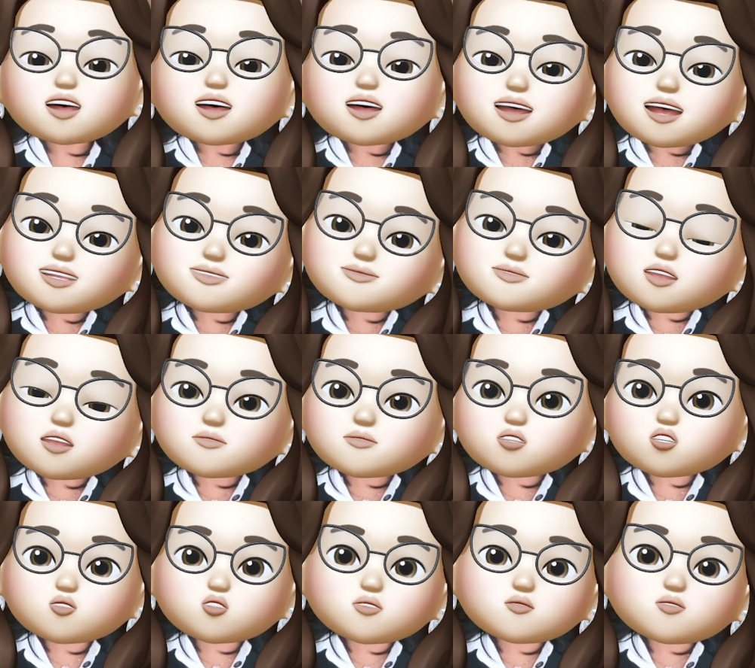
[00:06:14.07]
In
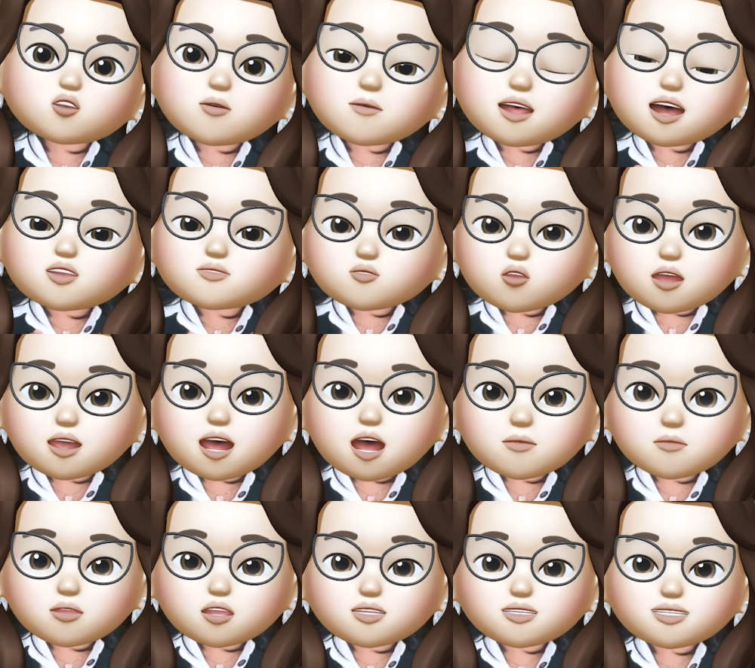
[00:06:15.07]
sequential format, what
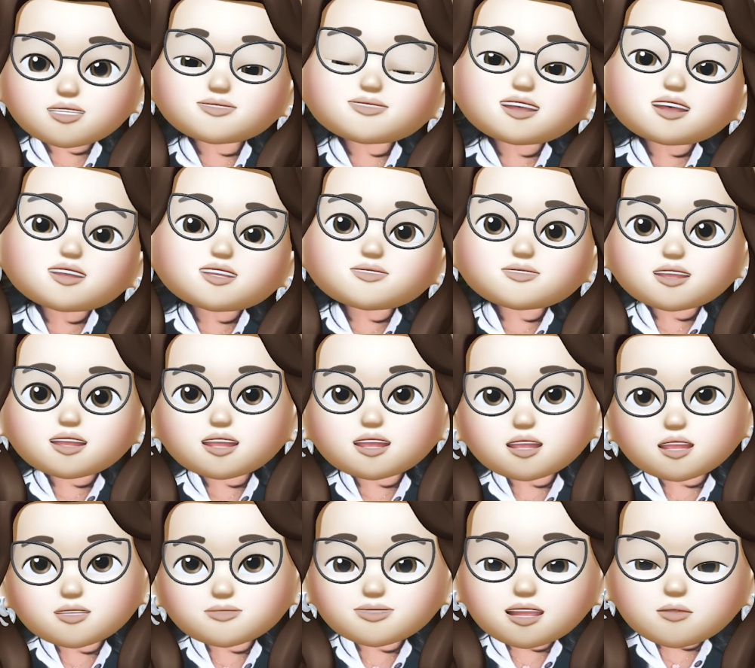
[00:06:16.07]
happens is, let us take an
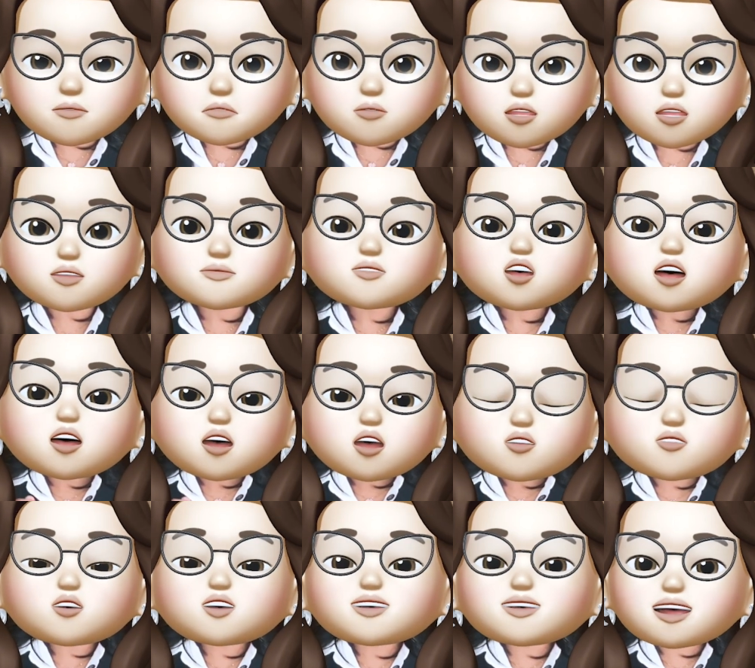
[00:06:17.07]
example.
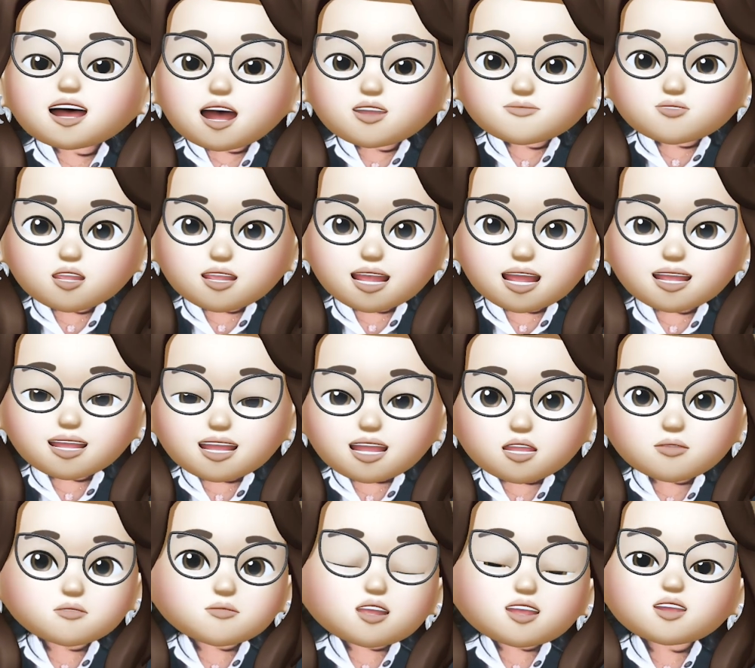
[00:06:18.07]
You are drafting an
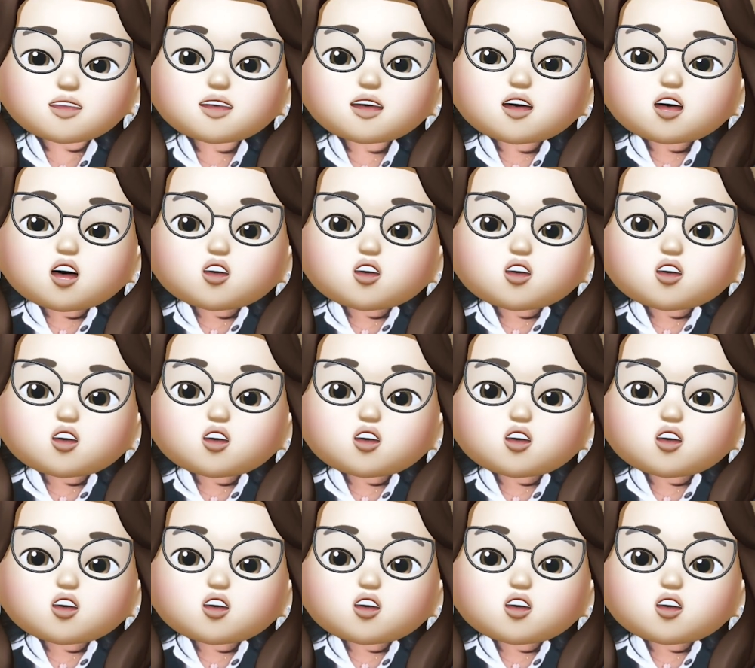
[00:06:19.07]
email.